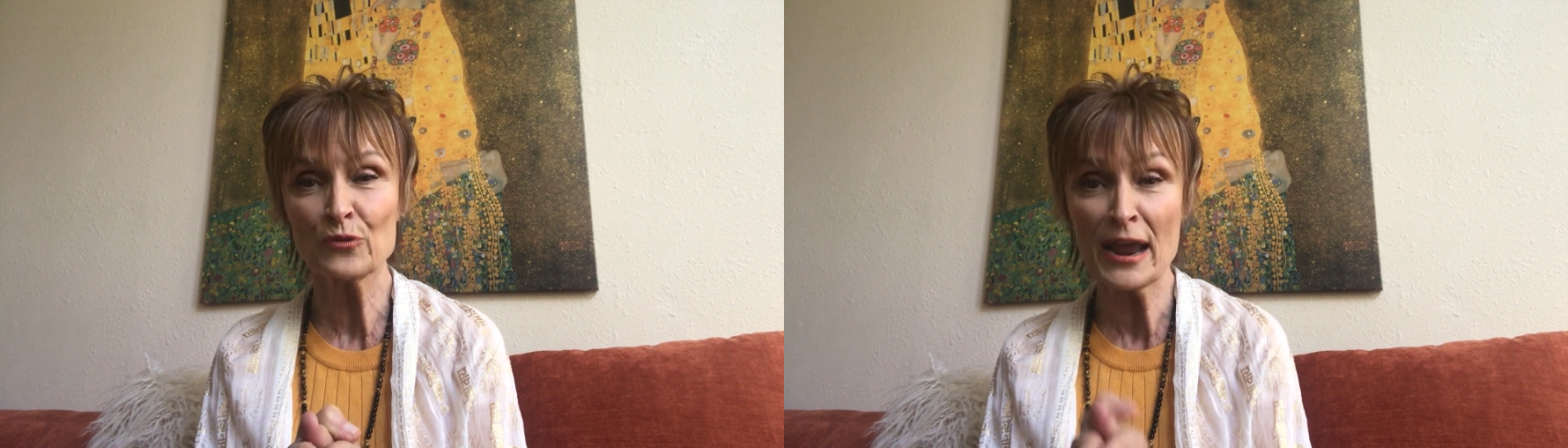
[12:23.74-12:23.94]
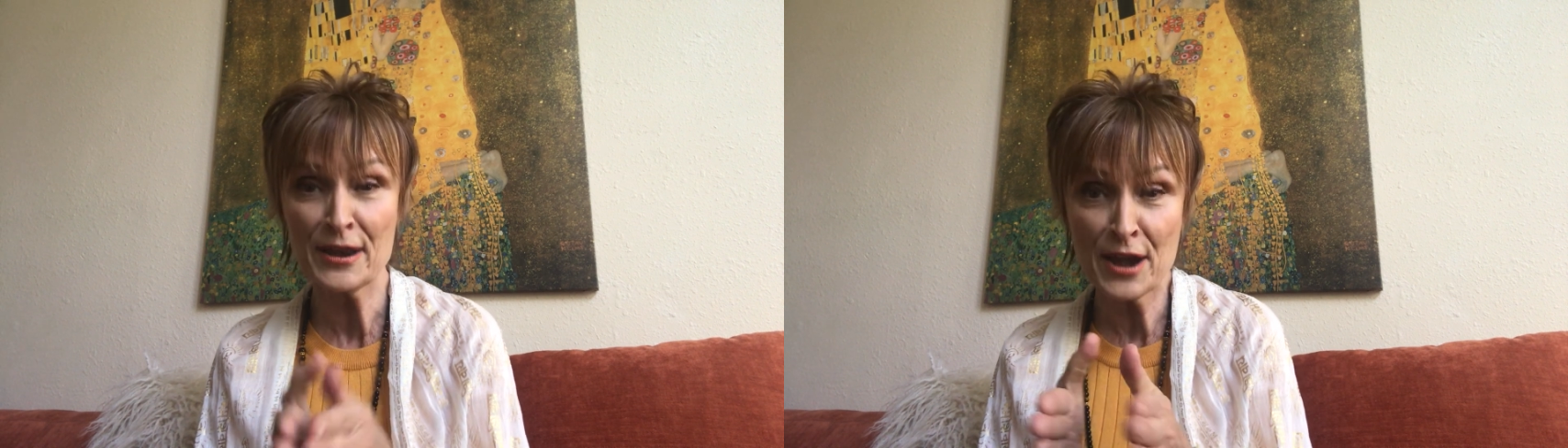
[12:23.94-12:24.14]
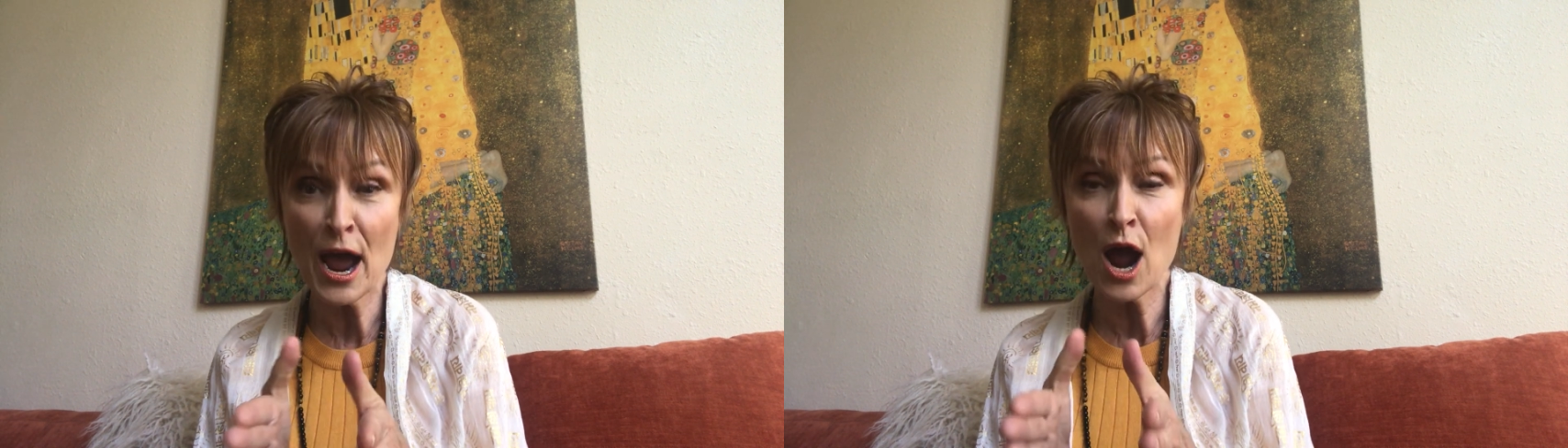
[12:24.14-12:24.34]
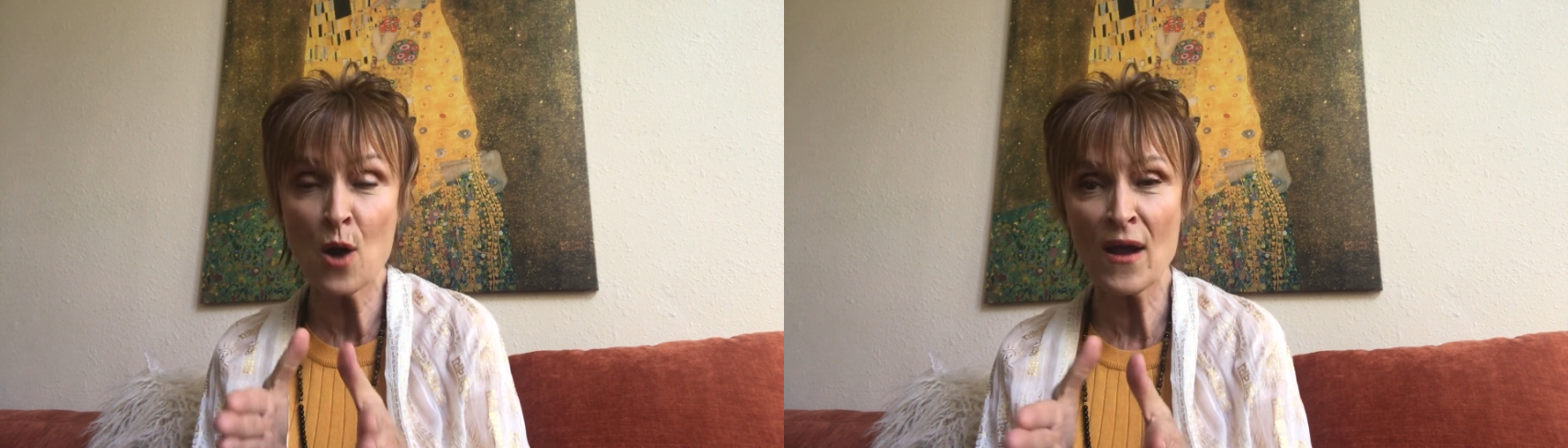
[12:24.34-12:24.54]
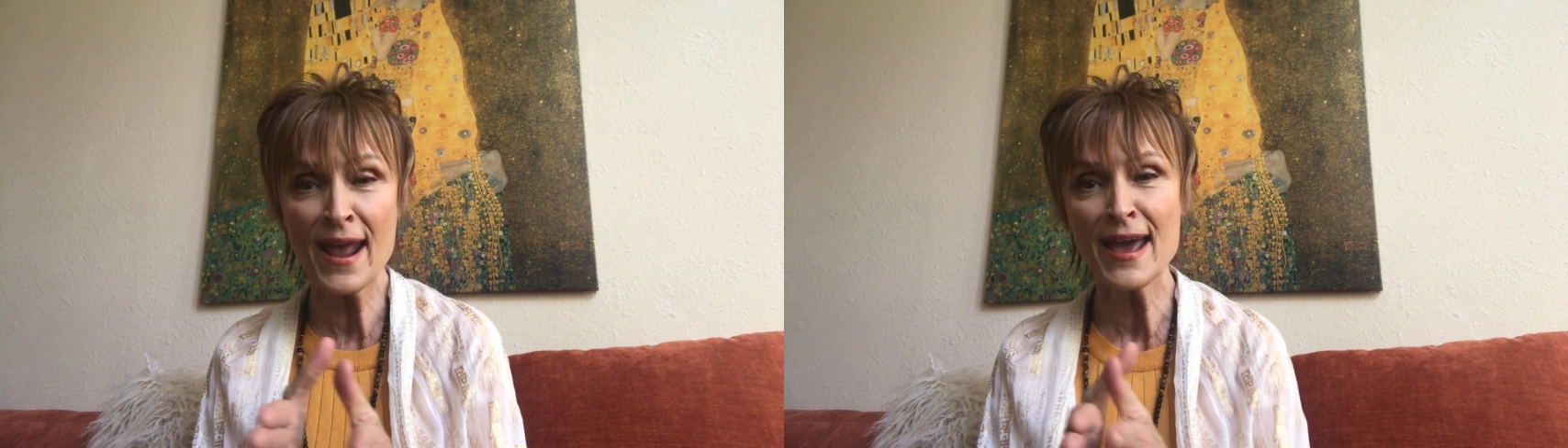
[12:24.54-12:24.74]
and
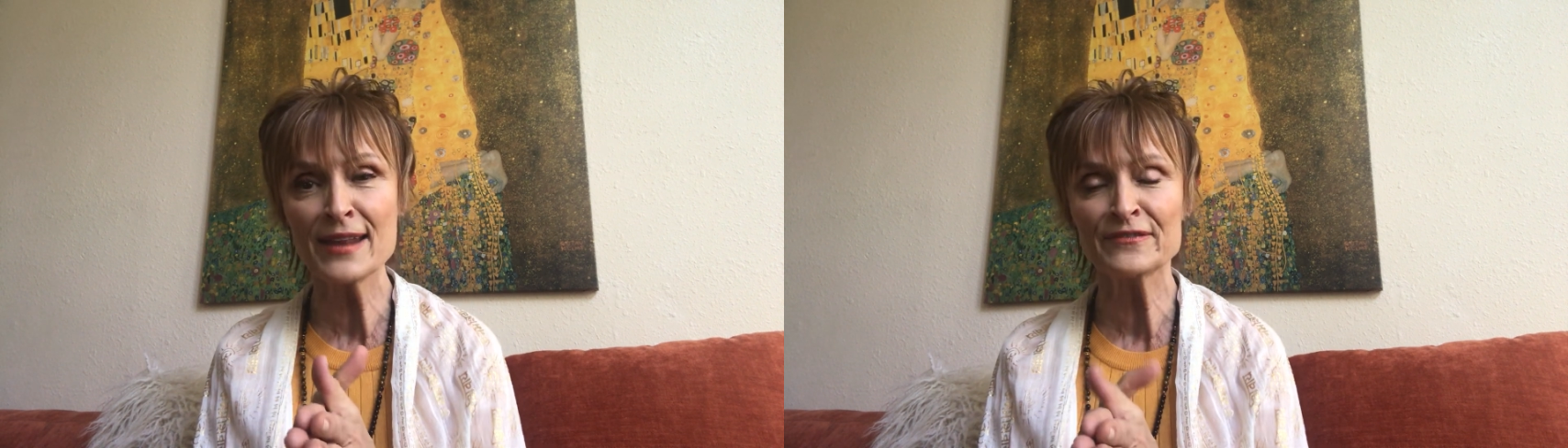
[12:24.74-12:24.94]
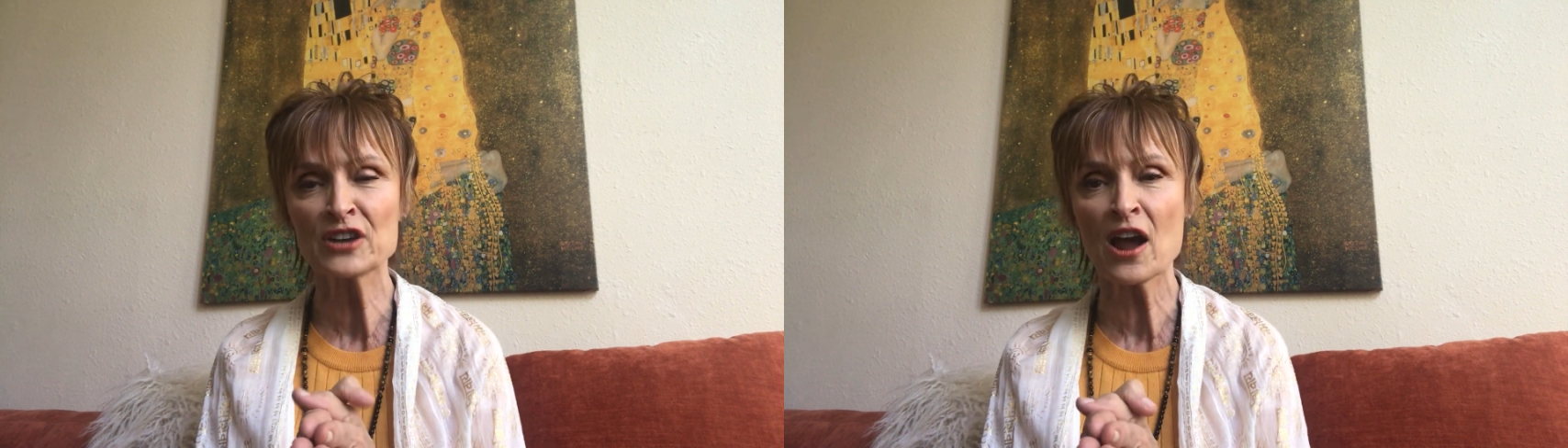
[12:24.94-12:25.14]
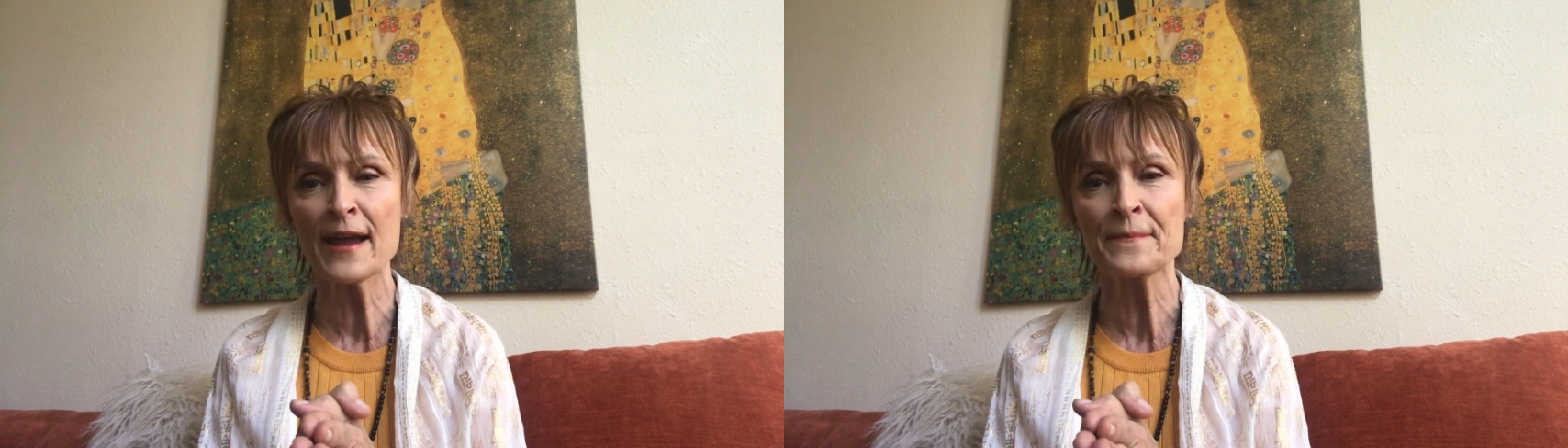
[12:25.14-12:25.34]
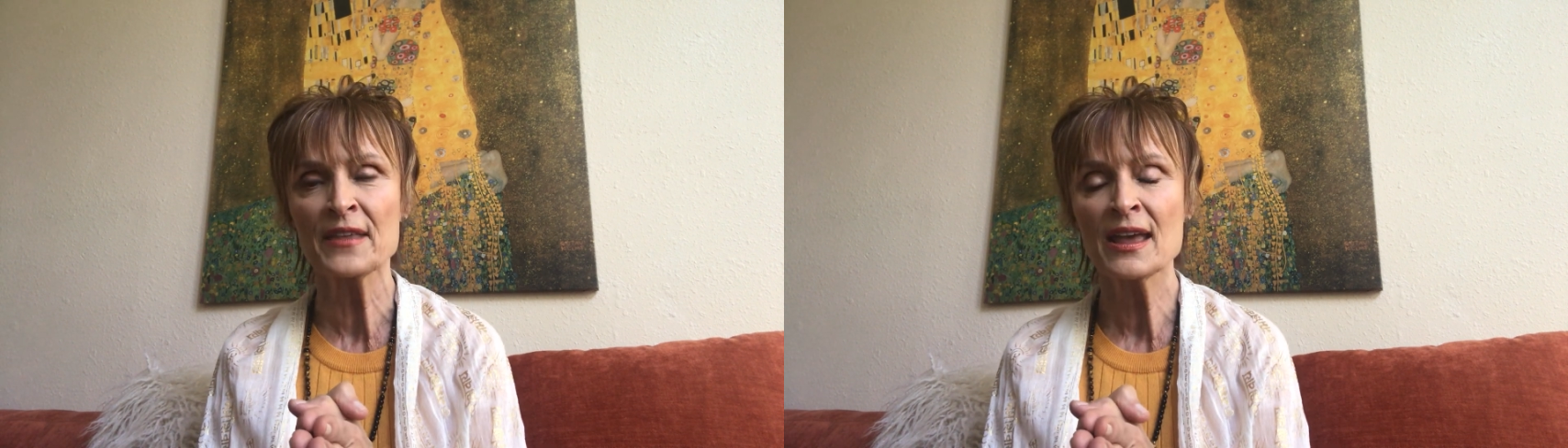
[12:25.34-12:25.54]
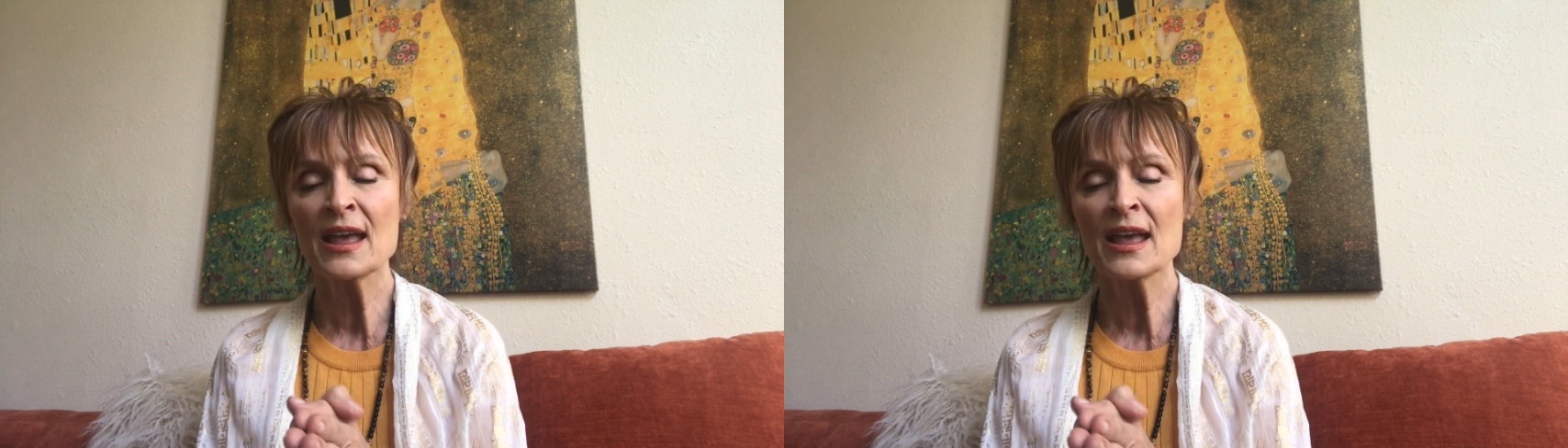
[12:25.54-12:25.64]
know ahead of time